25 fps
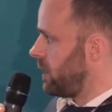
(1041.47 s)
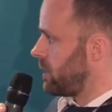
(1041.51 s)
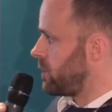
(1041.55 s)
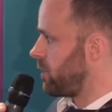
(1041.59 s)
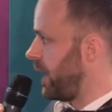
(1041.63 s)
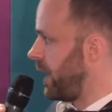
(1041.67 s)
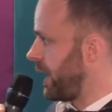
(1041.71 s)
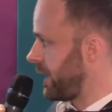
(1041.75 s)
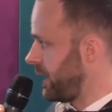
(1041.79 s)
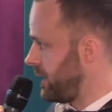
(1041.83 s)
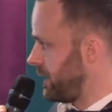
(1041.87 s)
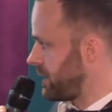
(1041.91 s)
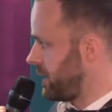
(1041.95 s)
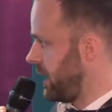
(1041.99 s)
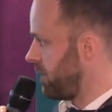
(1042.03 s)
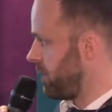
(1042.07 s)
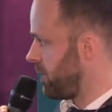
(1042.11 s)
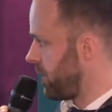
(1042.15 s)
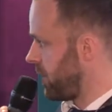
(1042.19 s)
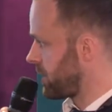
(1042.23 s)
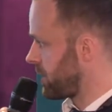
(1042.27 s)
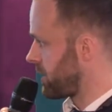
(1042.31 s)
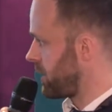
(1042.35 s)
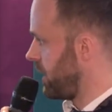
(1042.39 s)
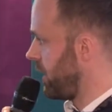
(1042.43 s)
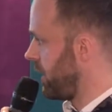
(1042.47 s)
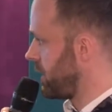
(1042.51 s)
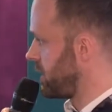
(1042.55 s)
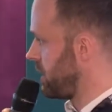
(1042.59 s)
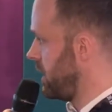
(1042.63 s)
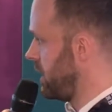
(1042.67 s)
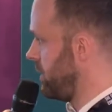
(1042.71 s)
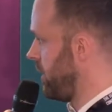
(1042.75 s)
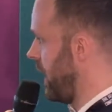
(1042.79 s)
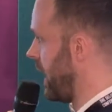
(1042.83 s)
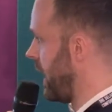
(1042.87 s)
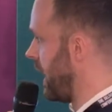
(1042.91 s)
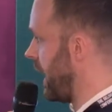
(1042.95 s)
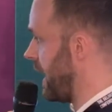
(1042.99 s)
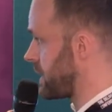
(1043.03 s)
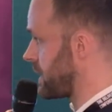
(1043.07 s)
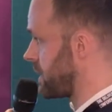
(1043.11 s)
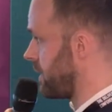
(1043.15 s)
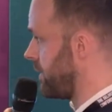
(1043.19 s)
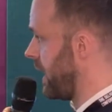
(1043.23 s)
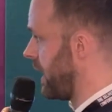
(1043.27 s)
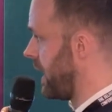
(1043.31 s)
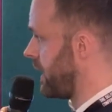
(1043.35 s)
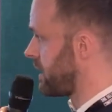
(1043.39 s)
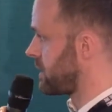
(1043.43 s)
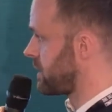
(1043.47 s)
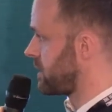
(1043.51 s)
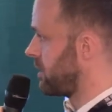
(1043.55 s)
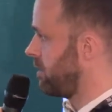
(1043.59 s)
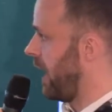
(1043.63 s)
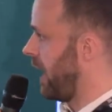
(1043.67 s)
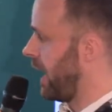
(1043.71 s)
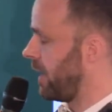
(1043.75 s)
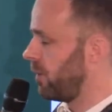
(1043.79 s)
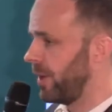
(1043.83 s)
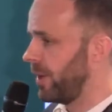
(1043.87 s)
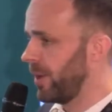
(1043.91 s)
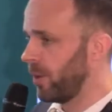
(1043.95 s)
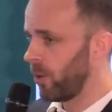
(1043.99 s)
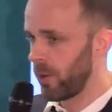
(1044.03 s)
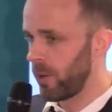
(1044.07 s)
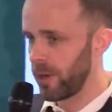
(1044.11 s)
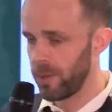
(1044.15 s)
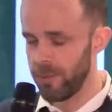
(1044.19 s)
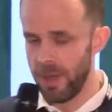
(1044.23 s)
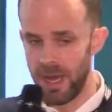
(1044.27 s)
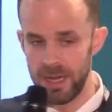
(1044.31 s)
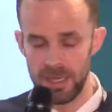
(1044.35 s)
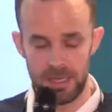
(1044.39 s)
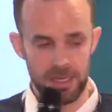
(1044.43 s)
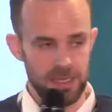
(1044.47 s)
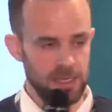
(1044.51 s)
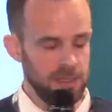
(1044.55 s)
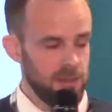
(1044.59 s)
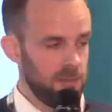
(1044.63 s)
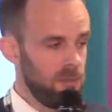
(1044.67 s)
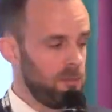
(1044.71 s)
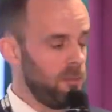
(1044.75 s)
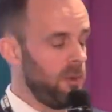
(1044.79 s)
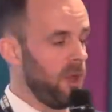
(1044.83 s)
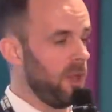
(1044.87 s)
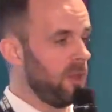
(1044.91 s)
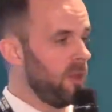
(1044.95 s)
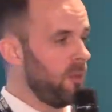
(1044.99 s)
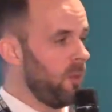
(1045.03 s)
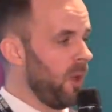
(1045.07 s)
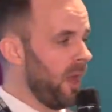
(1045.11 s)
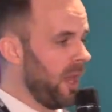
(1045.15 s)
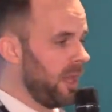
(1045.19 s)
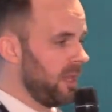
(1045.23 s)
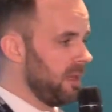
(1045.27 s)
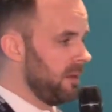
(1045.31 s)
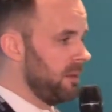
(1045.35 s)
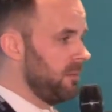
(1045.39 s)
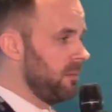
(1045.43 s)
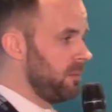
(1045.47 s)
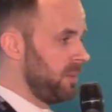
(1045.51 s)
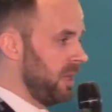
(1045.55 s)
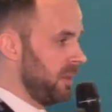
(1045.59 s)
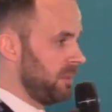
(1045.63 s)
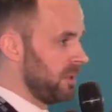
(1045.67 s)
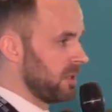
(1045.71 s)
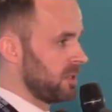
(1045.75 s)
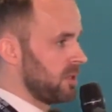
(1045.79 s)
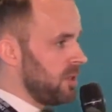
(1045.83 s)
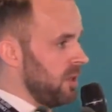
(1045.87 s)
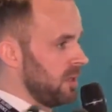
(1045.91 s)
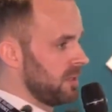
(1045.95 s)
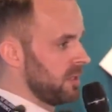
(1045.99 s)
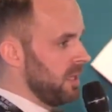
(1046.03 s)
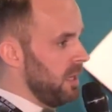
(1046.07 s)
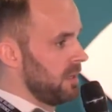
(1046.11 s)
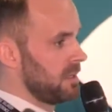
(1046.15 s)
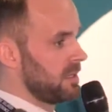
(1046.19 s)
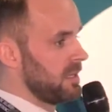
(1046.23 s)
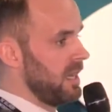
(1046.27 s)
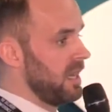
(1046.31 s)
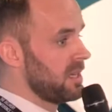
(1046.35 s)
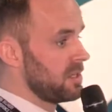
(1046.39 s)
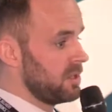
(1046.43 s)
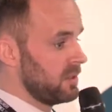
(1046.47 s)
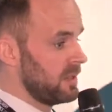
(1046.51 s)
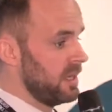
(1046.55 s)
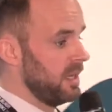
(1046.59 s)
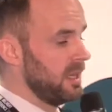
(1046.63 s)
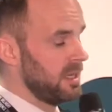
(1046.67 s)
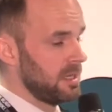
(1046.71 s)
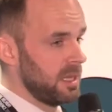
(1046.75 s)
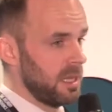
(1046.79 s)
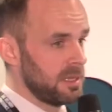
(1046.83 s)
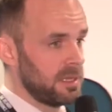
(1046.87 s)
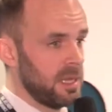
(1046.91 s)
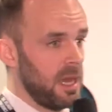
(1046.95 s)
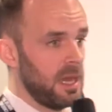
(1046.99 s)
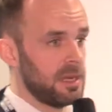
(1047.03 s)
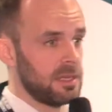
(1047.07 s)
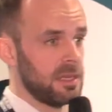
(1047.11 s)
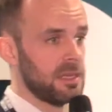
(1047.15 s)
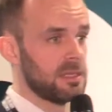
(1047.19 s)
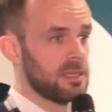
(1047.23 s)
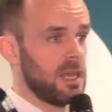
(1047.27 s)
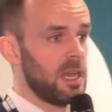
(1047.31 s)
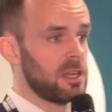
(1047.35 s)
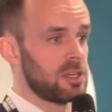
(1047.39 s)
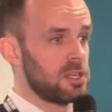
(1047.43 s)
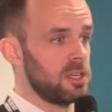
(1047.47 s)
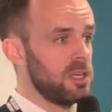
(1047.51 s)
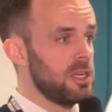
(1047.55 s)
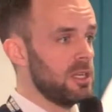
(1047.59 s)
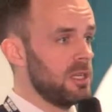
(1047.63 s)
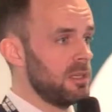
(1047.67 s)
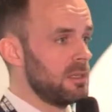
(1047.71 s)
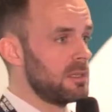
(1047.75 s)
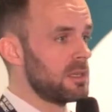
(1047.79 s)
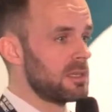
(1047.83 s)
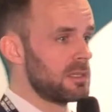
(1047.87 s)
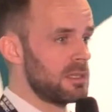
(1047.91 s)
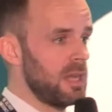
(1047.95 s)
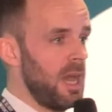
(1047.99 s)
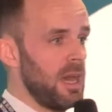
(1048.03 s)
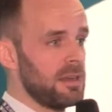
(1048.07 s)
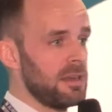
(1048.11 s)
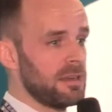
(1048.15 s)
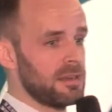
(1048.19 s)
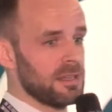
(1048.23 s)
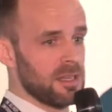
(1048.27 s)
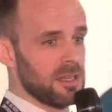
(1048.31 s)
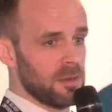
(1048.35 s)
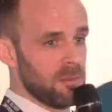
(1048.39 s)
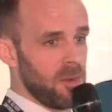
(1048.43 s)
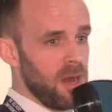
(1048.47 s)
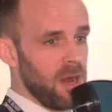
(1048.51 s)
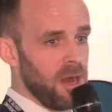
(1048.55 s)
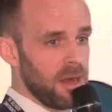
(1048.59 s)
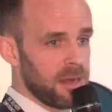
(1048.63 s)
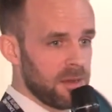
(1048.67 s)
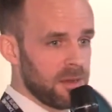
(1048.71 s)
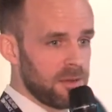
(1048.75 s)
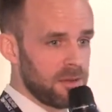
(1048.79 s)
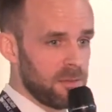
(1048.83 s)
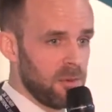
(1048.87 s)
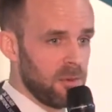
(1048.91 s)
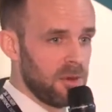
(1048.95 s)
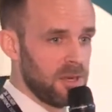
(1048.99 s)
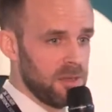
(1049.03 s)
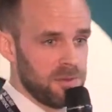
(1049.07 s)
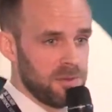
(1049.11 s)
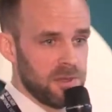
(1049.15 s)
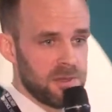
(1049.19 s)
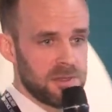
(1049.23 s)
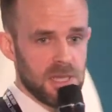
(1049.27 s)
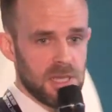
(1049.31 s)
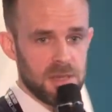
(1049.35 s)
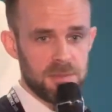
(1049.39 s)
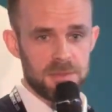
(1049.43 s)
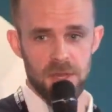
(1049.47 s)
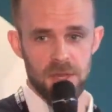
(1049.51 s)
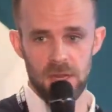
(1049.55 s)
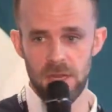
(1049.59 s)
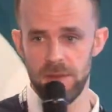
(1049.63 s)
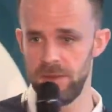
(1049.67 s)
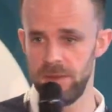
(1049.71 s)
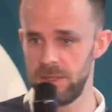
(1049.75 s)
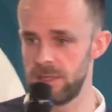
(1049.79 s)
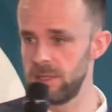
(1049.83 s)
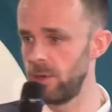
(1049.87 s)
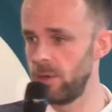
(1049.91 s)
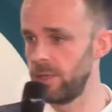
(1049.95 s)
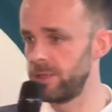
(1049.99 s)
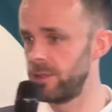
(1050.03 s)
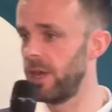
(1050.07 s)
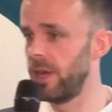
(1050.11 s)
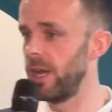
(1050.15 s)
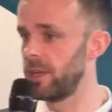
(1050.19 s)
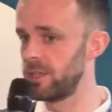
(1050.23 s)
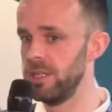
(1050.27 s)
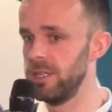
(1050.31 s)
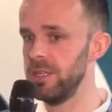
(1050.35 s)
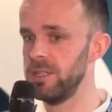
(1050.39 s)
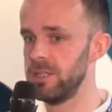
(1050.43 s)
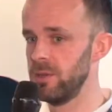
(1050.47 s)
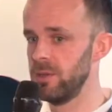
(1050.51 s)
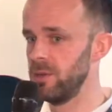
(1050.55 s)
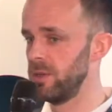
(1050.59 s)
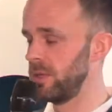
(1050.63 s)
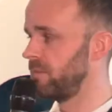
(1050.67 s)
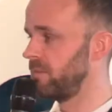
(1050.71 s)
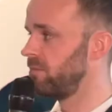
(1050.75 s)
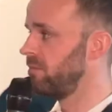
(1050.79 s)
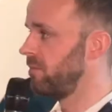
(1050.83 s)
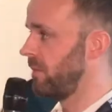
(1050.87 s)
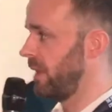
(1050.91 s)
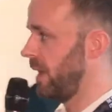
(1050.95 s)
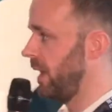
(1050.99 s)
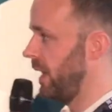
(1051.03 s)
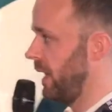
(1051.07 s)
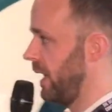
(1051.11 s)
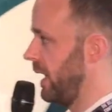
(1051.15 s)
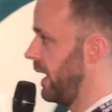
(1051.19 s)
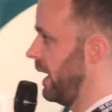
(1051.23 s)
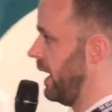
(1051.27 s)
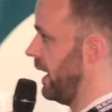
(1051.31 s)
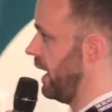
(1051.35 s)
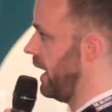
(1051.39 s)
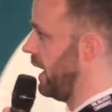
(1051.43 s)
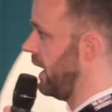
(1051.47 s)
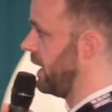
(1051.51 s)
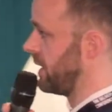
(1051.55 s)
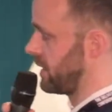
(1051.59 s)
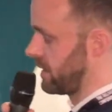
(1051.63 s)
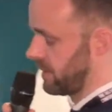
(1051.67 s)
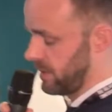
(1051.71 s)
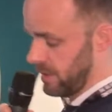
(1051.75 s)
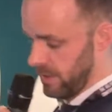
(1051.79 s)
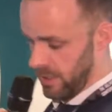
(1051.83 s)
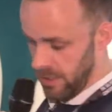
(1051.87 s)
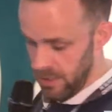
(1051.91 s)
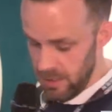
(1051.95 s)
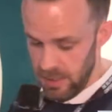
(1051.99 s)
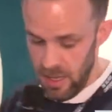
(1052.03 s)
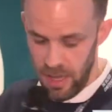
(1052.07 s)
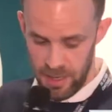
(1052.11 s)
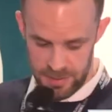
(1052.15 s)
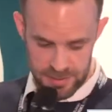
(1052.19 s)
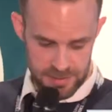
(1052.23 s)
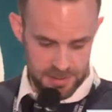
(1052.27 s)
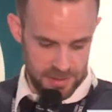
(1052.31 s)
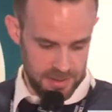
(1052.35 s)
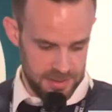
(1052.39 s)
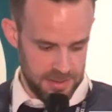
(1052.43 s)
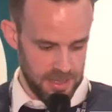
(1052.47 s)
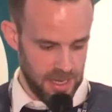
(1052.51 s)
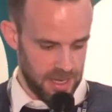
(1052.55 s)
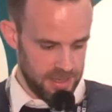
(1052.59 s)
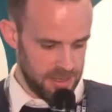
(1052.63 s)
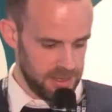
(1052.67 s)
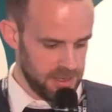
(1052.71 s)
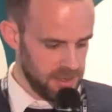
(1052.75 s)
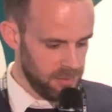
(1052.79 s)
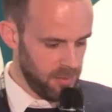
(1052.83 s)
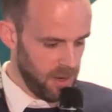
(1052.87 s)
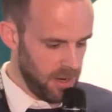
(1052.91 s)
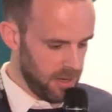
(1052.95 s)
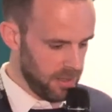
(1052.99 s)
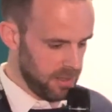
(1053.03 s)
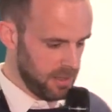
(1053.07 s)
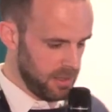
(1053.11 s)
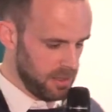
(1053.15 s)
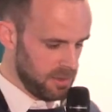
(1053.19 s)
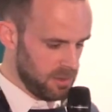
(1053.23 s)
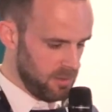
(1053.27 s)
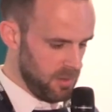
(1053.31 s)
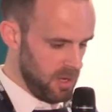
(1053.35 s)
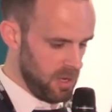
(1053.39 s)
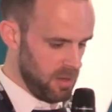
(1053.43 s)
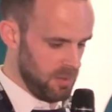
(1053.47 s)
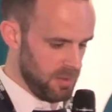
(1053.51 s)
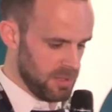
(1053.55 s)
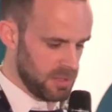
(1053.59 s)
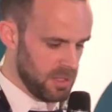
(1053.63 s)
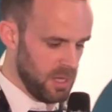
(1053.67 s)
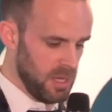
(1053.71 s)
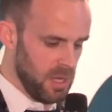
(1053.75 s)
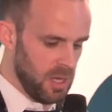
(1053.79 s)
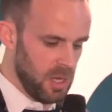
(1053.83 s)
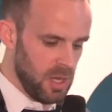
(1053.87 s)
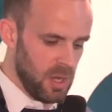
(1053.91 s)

Directly send personalized email and SMS manually or automatically. By the way, people talk downstairs, you think that that is actually the standard in the market, but if you deep dive into what they're actually doing, it's not the standard in the market at the moment.